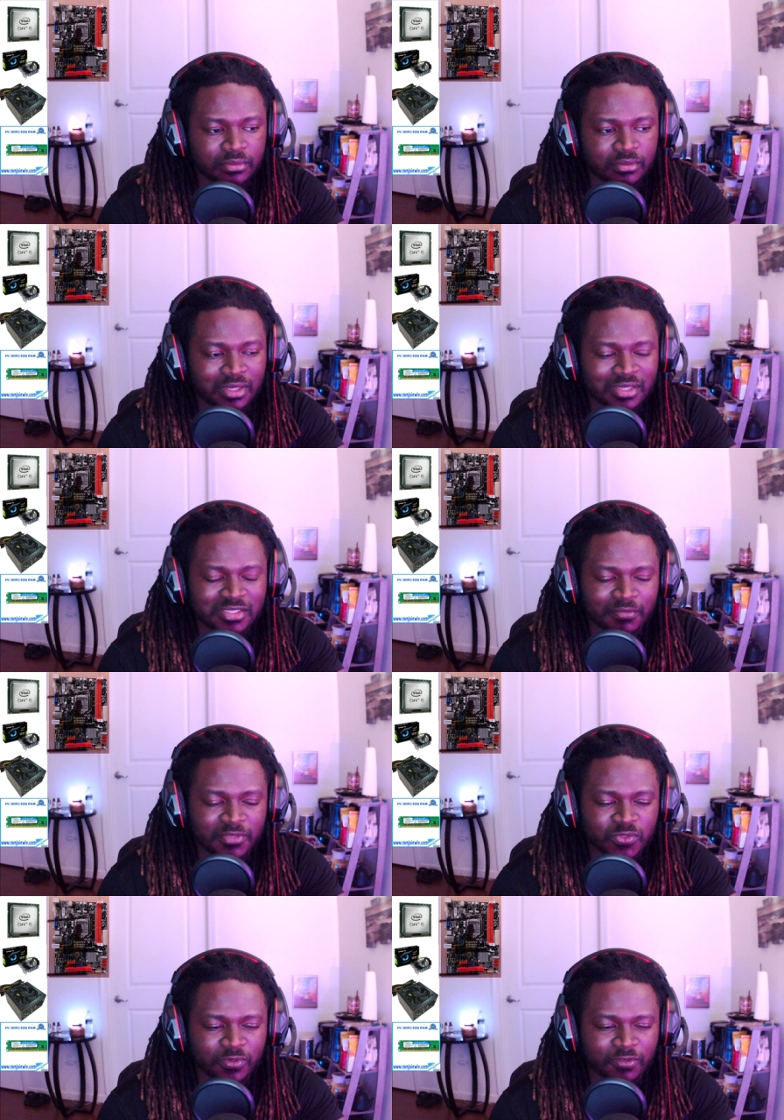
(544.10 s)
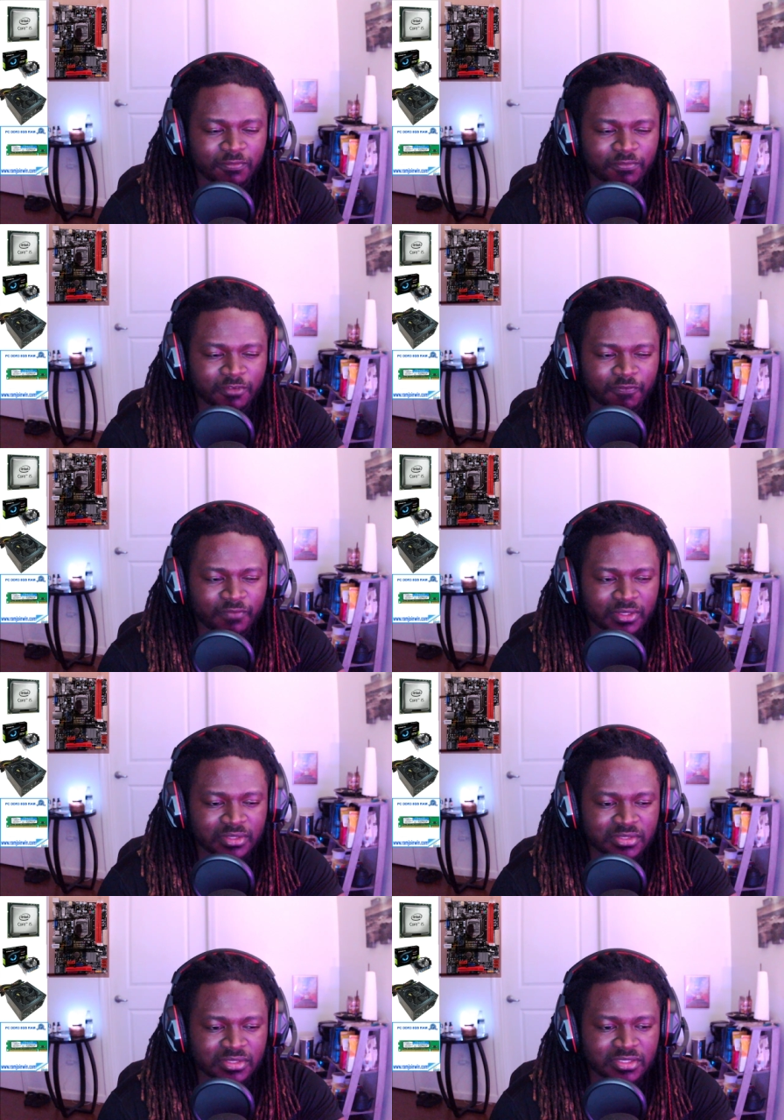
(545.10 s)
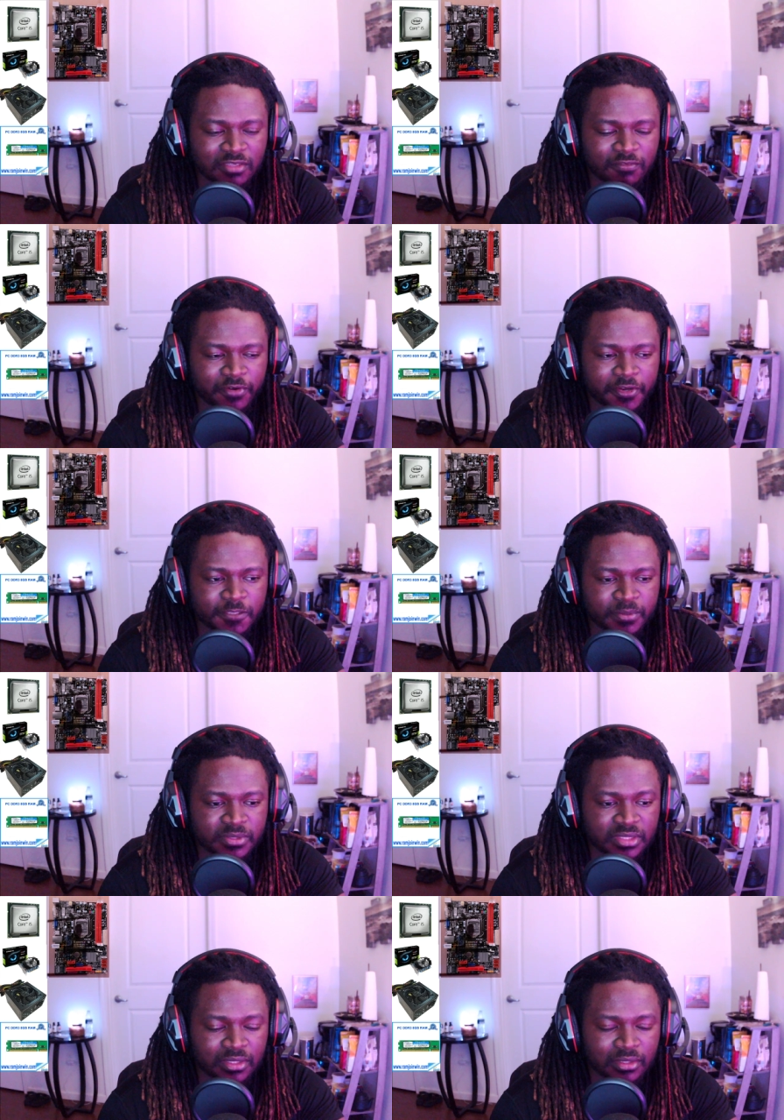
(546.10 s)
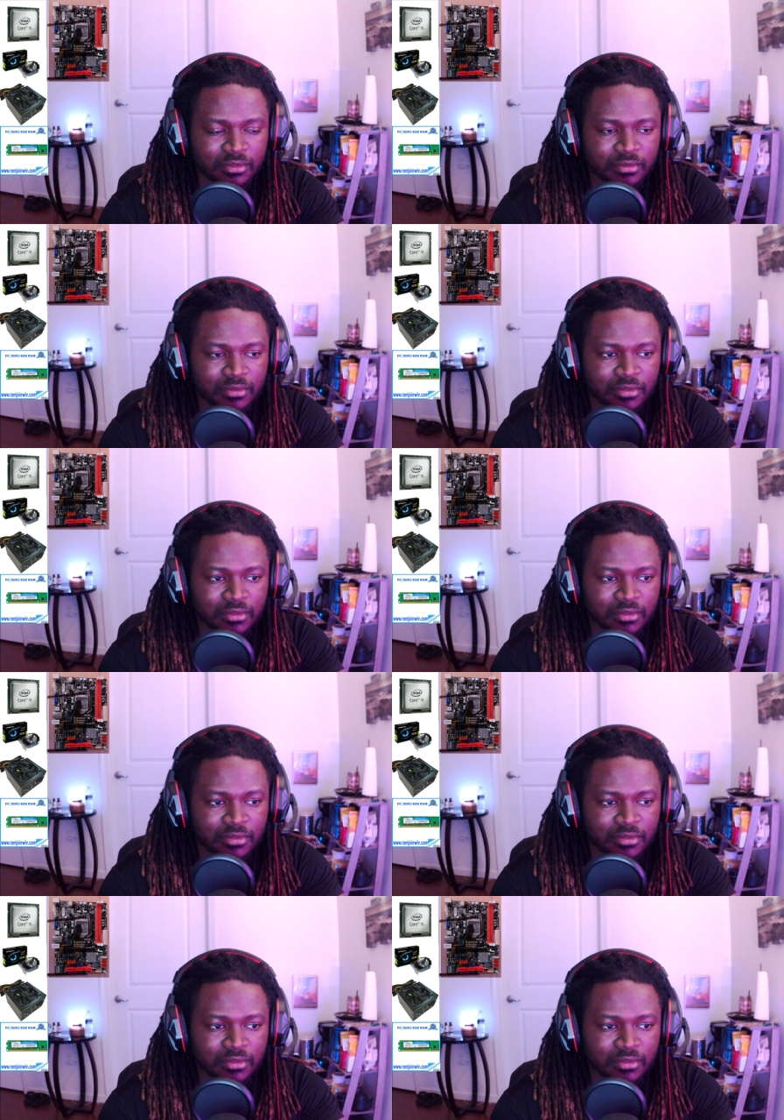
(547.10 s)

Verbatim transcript: i would say between 50 and 60 frames per second.